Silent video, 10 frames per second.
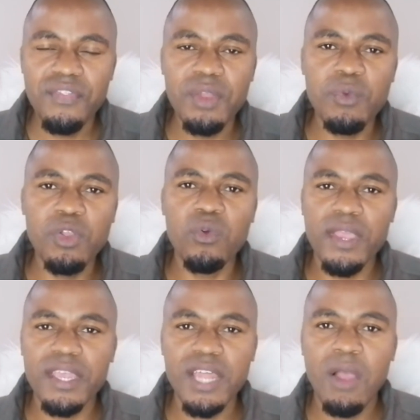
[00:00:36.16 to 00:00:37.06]
Then we
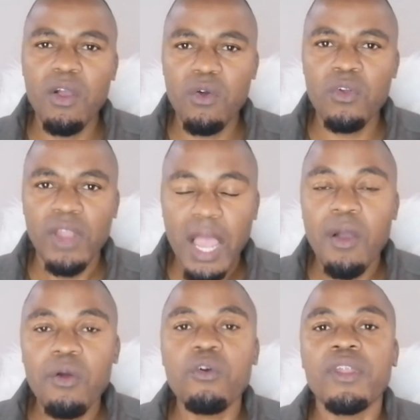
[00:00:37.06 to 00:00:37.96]
look at our own
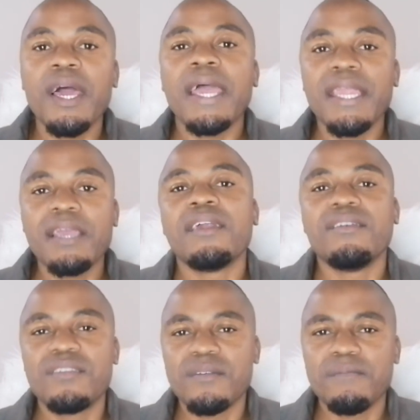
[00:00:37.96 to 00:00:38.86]
are
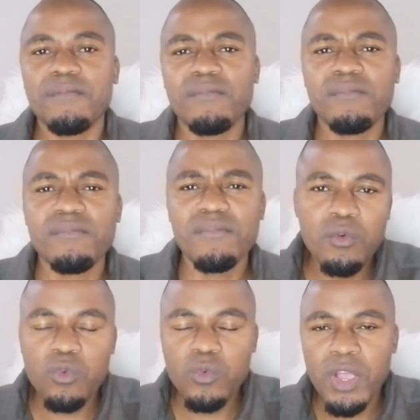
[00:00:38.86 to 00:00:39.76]
increasing.
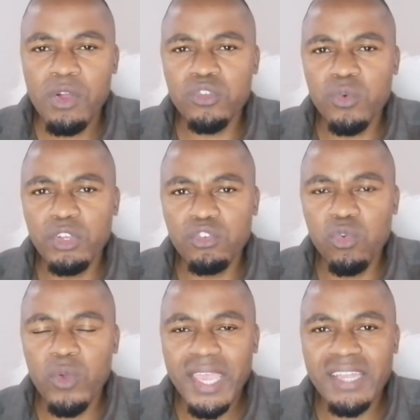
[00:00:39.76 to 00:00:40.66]
We're also going to
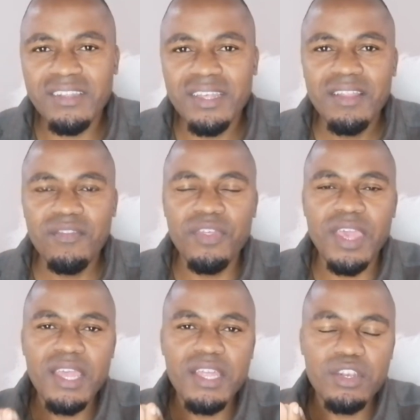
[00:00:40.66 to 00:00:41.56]
look at
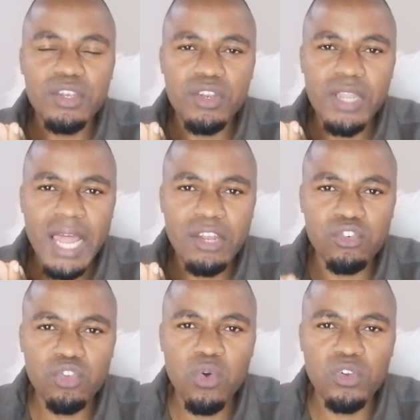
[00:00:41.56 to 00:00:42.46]
the
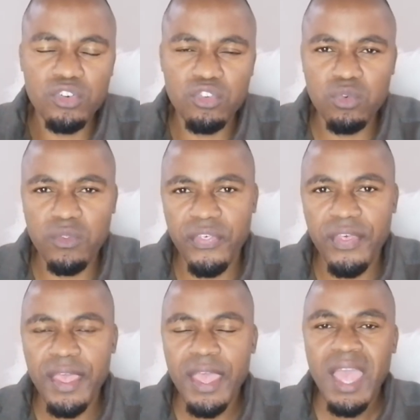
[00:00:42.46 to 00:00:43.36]
untold truth
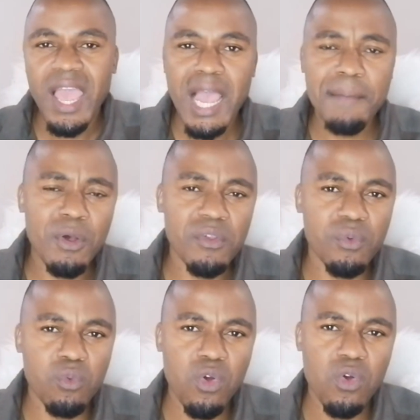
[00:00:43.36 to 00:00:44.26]
about
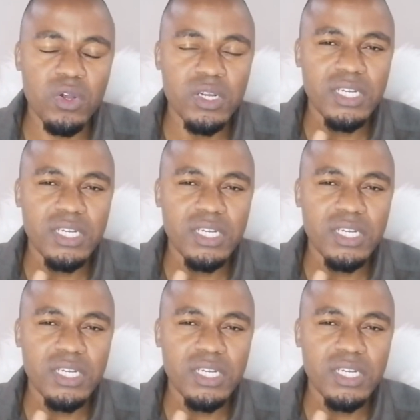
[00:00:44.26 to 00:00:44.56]
the war.